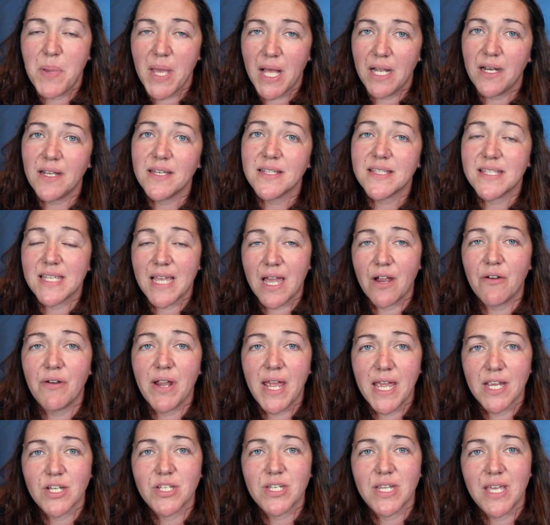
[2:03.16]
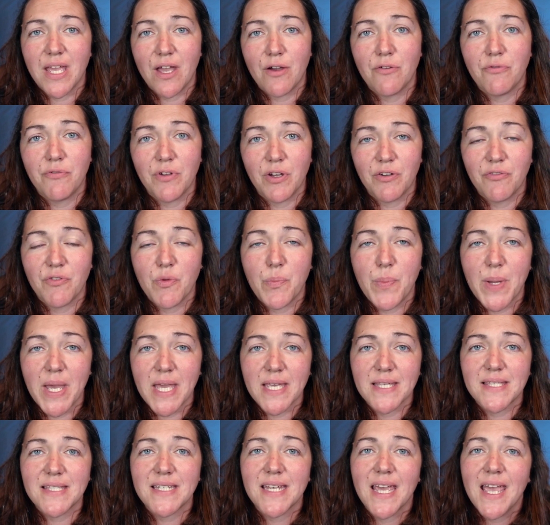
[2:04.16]
pellets are actually alfalfa
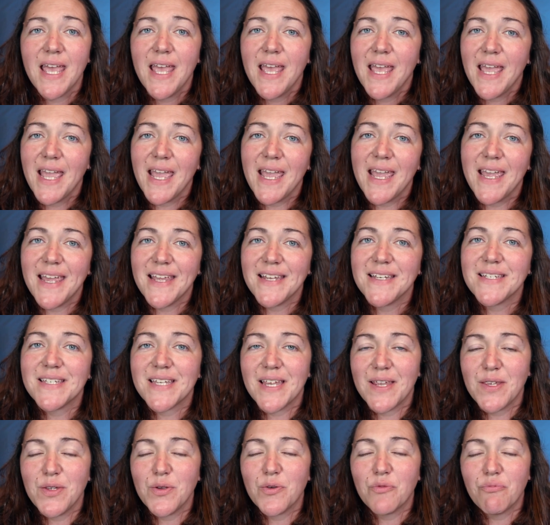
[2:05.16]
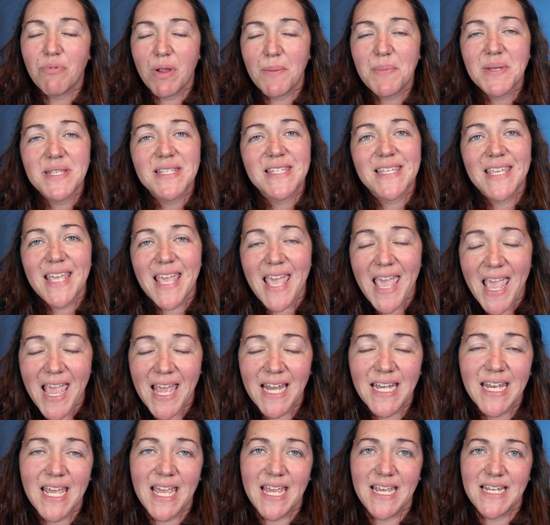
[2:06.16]
based, and your rabbits
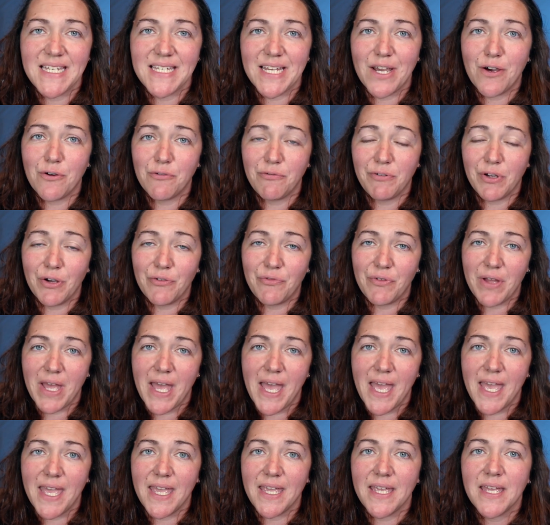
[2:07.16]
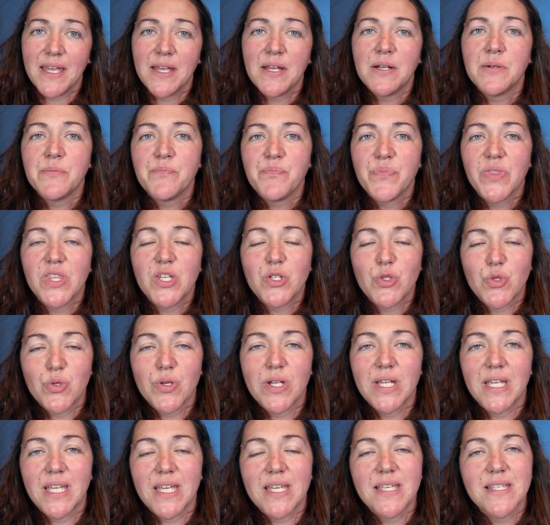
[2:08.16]
can eat alfalfa hay. The
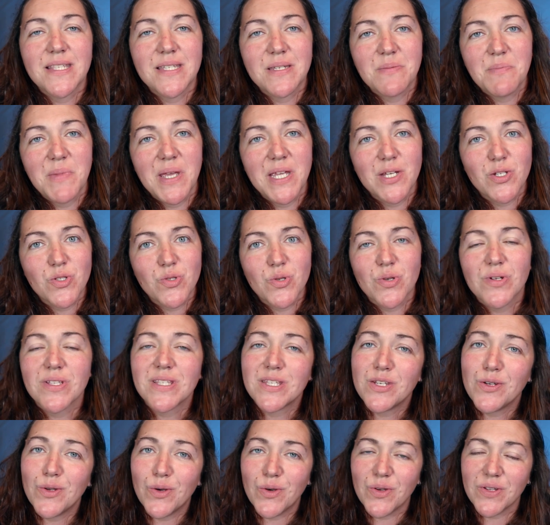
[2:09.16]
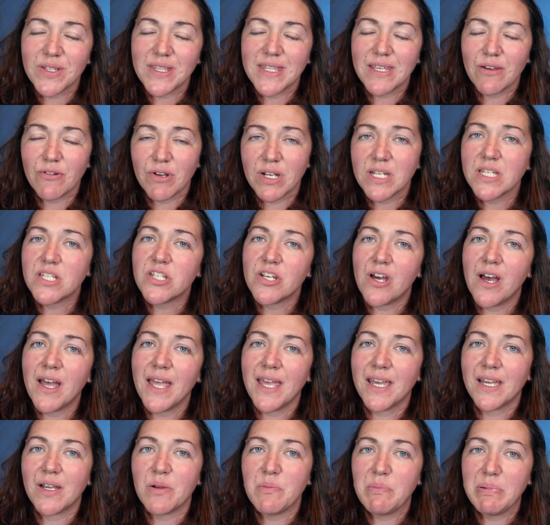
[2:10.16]
trick is to make sure it's not their
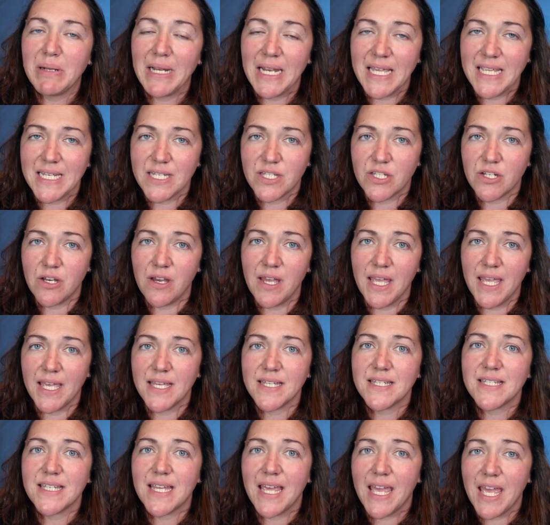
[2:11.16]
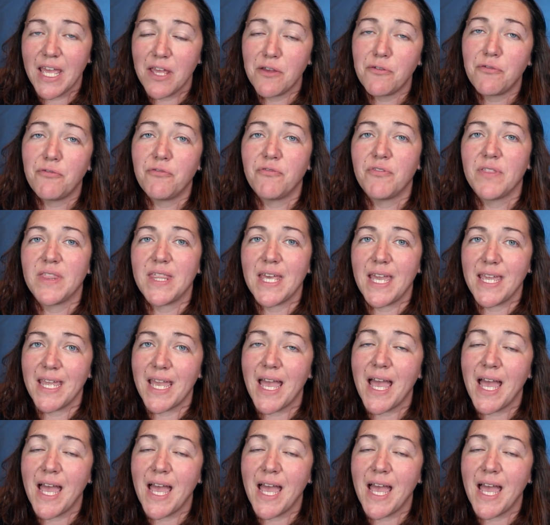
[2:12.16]
entire complete diet if they